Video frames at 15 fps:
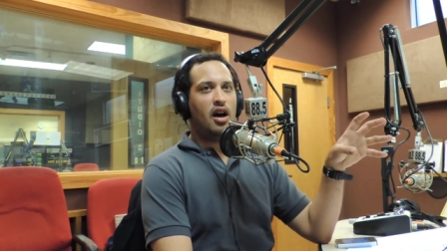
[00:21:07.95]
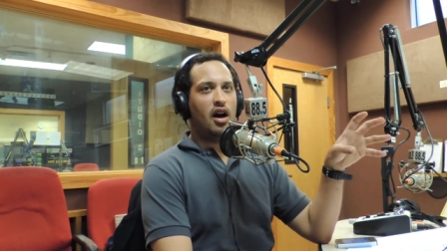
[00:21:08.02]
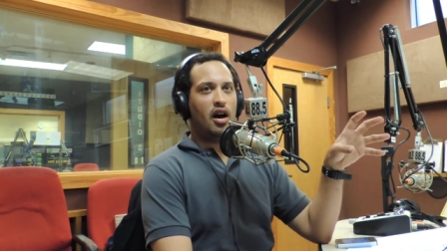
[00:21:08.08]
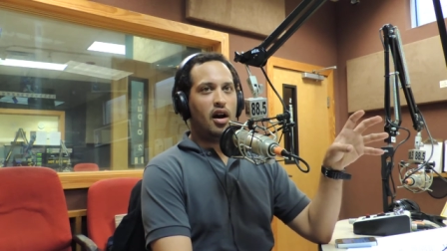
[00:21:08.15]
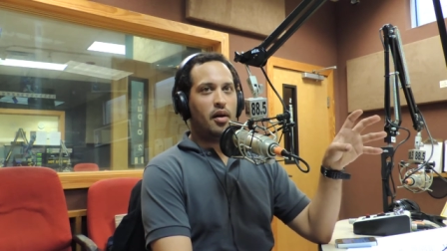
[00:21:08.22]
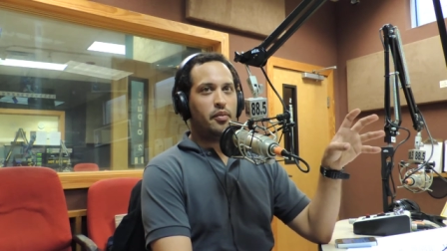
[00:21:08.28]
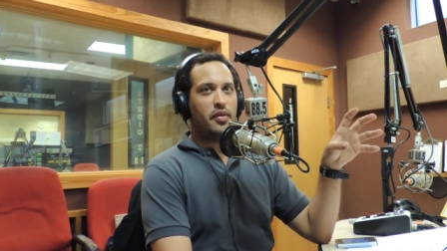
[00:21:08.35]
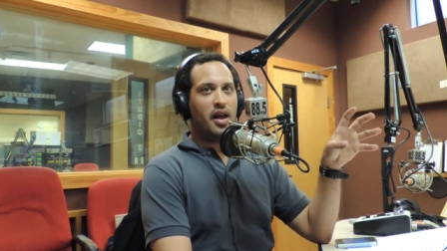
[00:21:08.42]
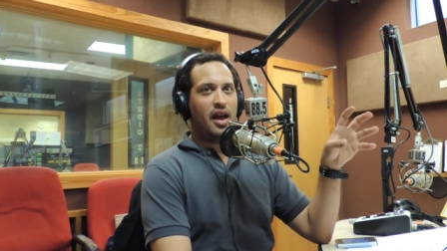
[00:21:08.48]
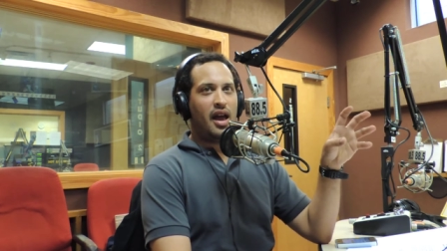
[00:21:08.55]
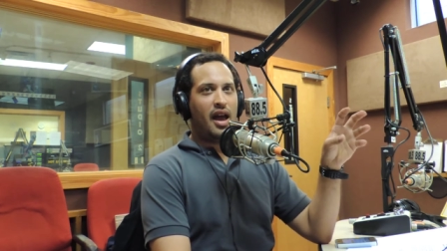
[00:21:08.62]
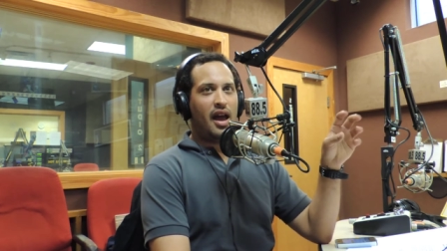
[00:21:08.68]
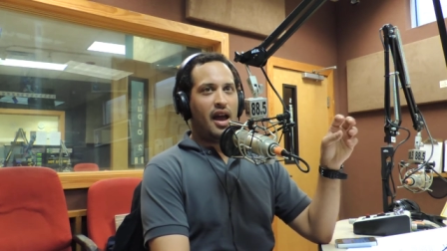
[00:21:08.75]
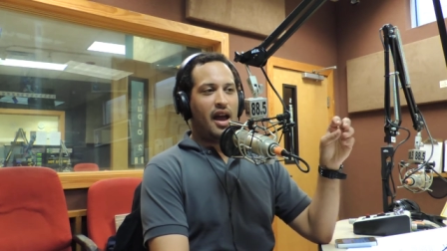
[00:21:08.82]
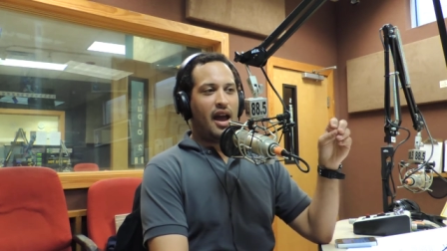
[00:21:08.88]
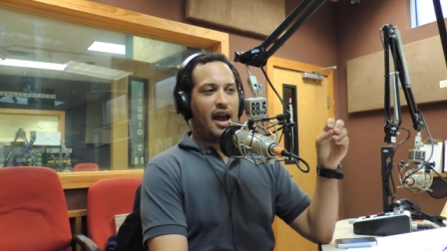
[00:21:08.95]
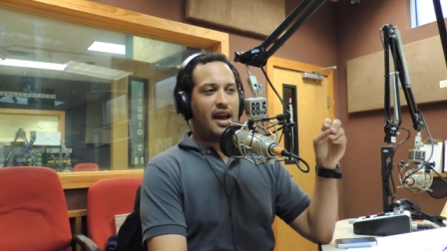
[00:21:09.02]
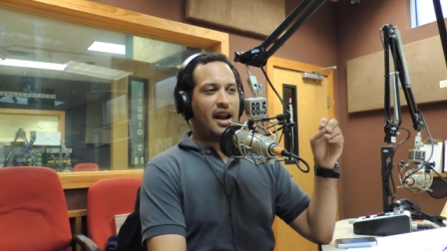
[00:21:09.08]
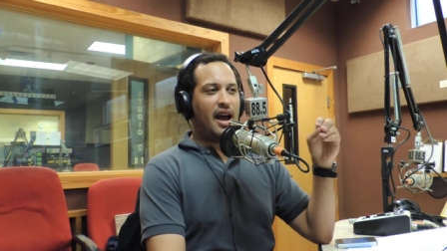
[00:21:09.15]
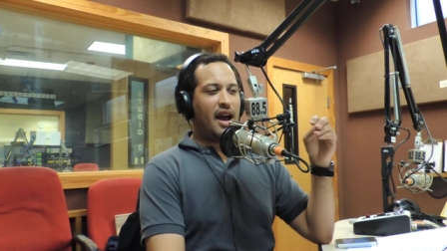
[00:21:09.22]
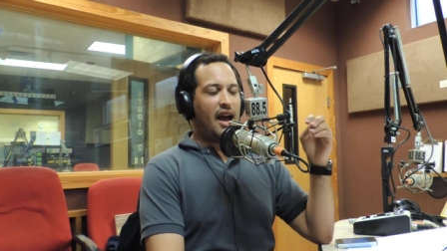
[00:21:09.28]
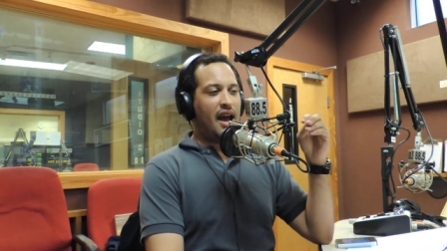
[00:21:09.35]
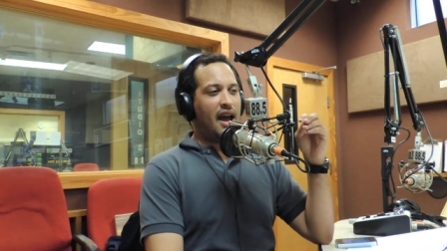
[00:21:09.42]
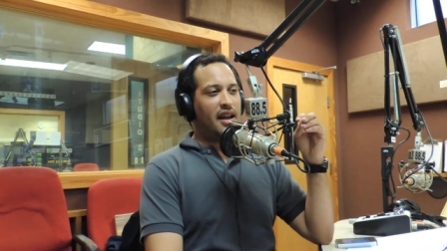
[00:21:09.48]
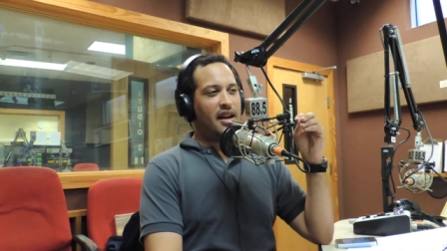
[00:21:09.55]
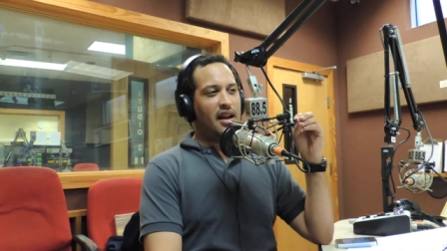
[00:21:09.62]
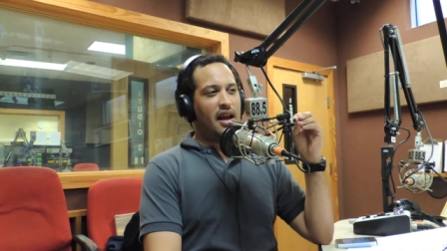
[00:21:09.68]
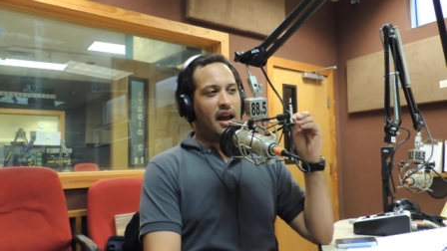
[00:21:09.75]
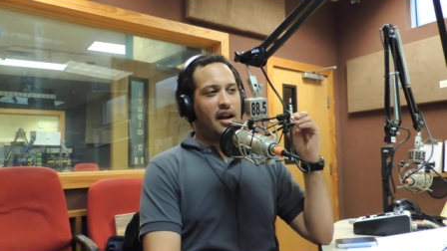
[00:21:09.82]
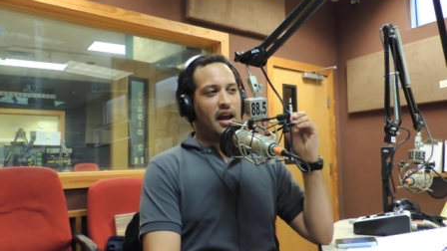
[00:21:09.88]
Um, and
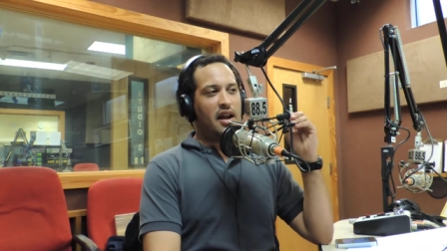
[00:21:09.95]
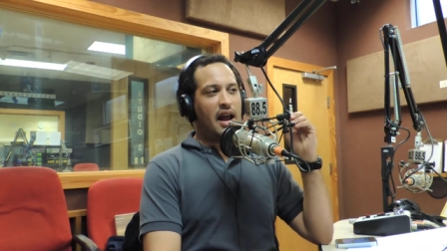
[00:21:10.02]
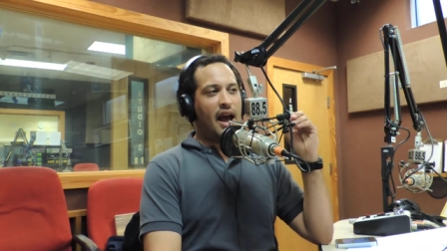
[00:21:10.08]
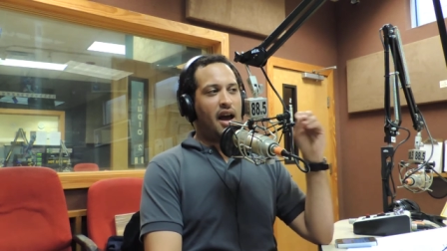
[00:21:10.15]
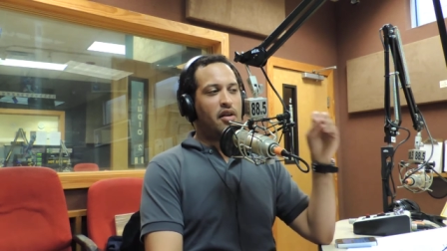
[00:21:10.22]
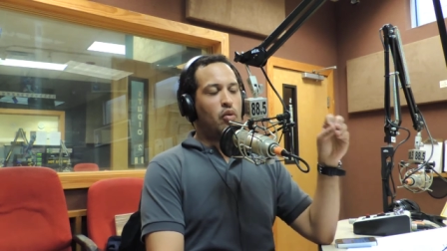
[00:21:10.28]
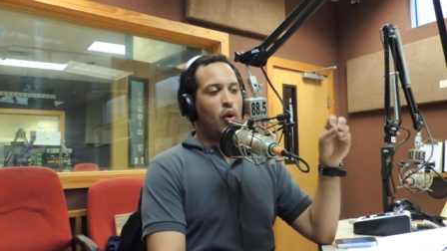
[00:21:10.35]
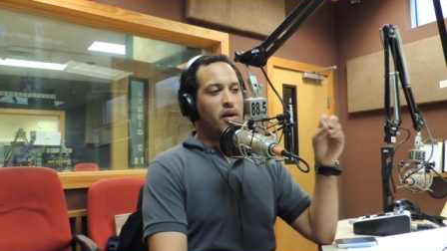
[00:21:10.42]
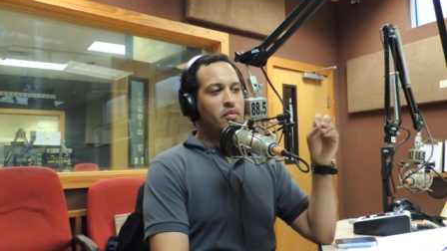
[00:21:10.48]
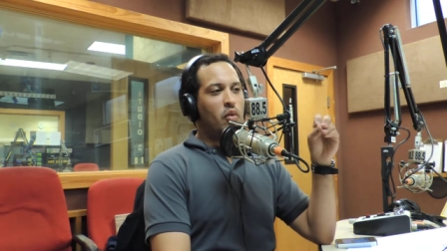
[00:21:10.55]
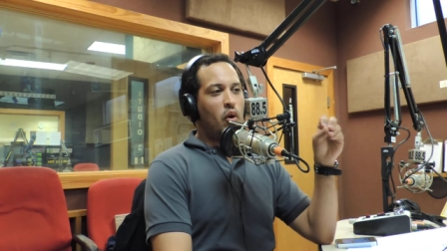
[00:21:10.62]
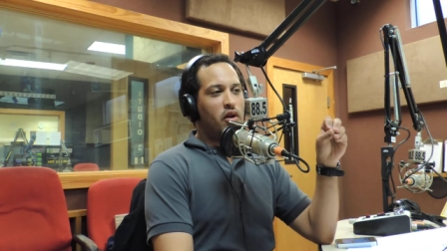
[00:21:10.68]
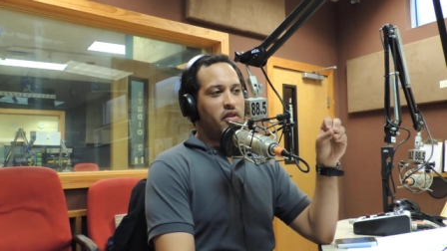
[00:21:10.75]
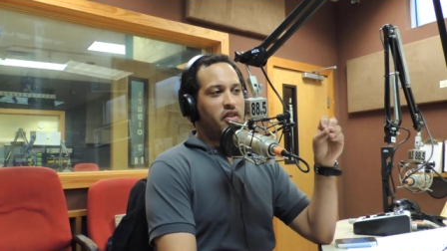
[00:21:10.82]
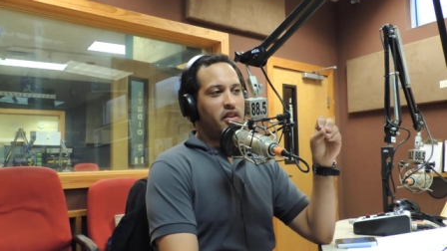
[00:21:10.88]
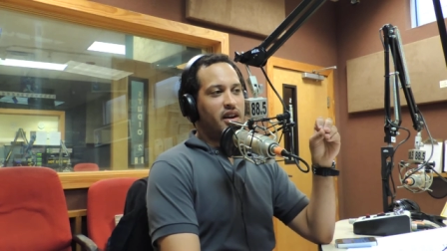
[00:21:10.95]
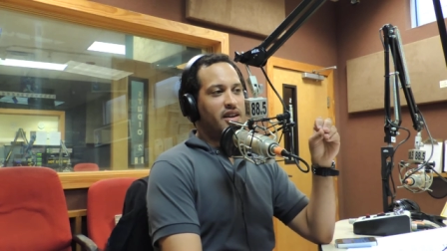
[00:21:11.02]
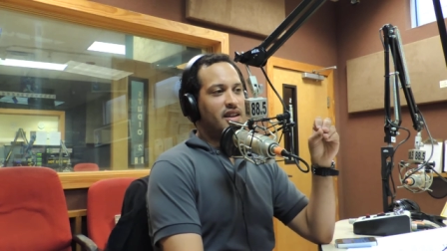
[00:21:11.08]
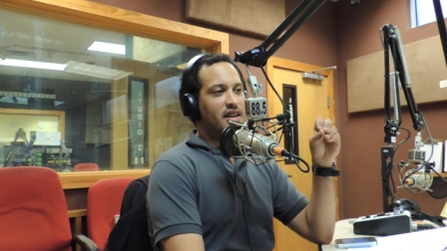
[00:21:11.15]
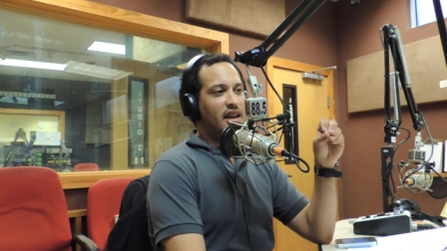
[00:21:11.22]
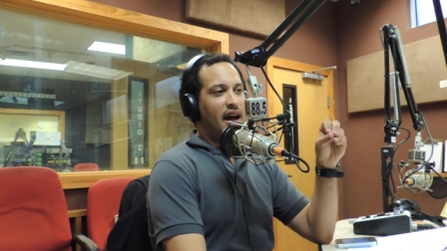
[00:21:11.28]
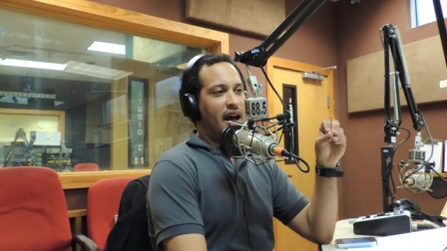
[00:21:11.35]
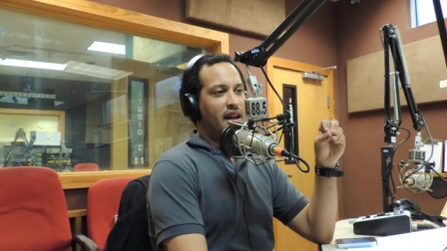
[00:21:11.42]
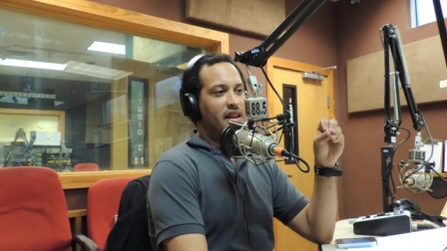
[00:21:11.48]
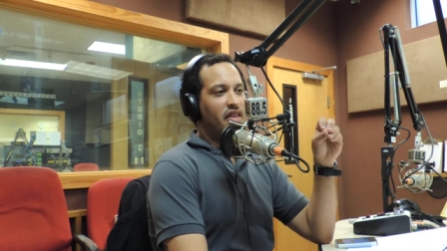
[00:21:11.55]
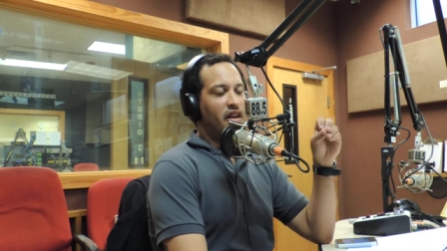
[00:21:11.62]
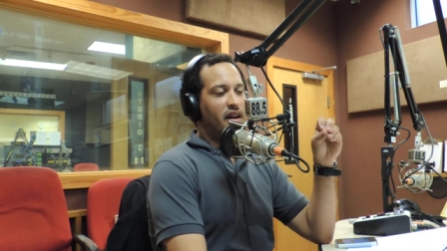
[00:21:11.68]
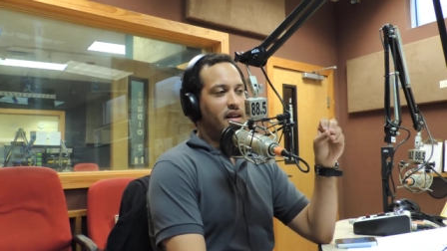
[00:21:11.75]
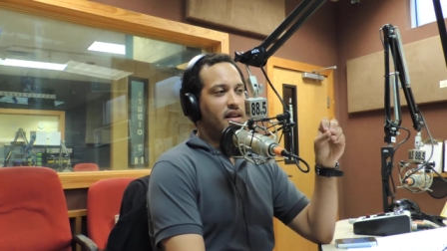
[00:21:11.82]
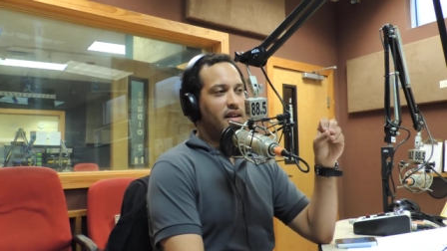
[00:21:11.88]
and and I'd add one more thing to that
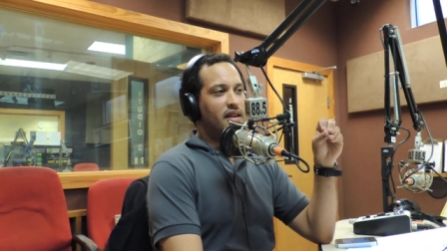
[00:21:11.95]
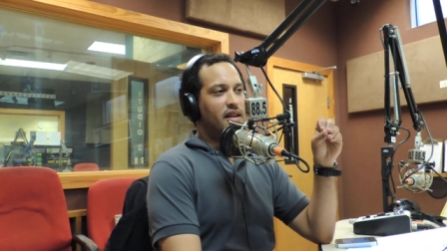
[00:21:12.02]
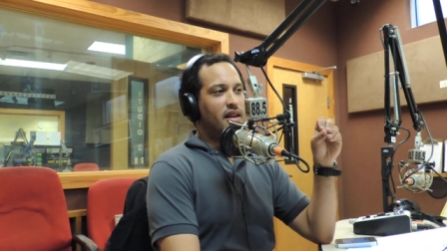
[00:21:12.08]
that